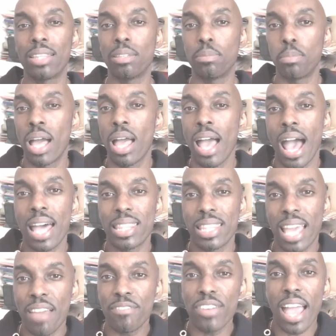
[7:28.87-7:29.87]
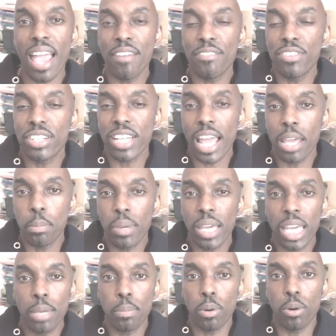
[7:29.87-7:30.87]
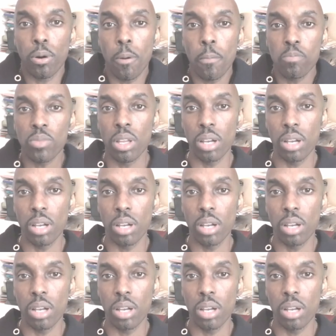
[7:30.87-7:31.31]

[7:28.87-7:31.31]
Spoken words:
And the everyday people,